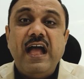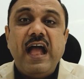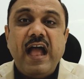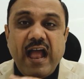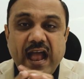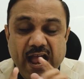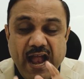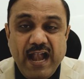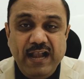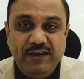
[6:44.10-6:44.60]

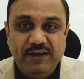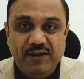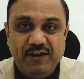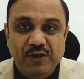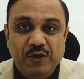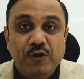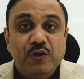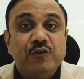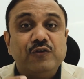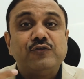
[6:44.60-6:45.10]
and
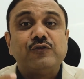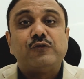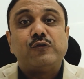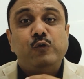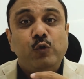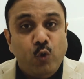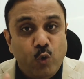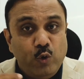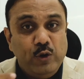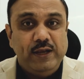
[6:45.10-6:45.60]

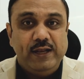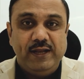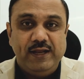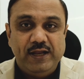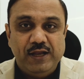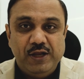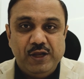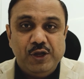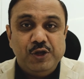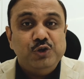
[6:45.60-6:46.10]

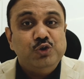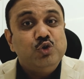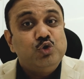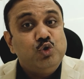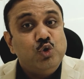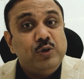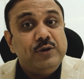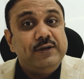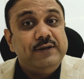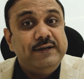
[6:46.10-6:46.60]
slowly you
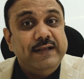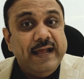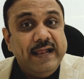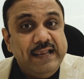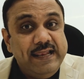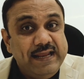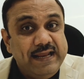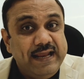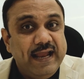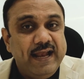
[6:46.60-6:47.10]
should
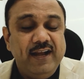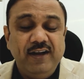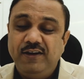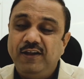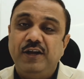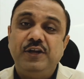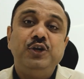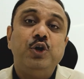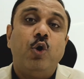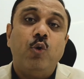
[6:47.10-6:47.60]

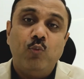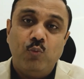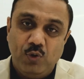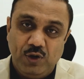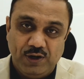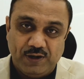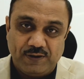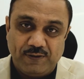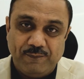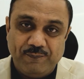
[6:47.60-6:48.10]
delegate your
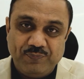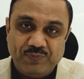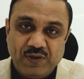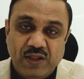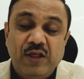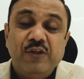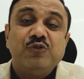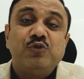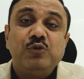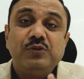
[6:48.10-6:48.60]
work.
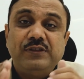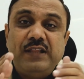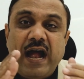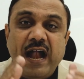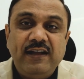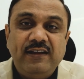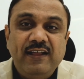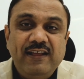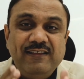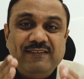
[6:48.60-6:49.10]
So
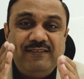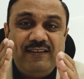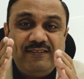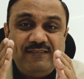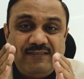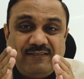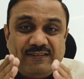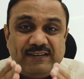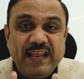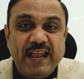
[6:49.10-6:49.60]
that is the
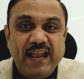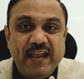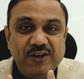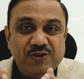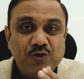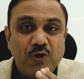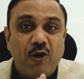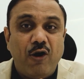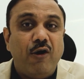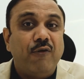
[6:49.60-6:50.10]
stage
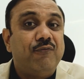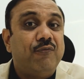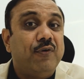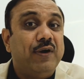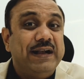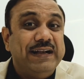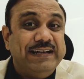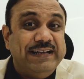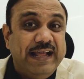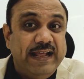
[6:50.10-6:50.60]
of
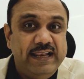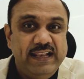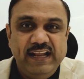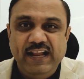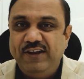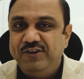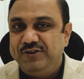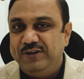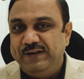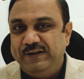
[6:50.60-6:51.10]

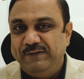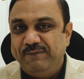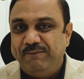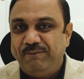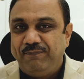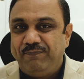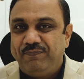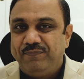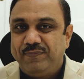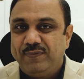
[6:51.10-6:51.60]
delegation.
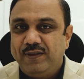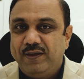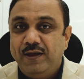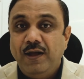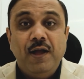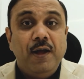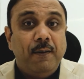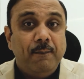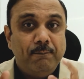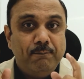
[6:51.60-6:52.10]

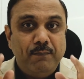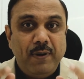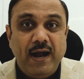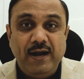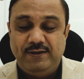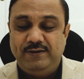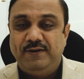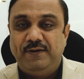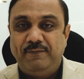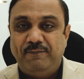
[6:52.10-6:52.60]

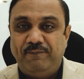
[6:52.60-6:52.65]
But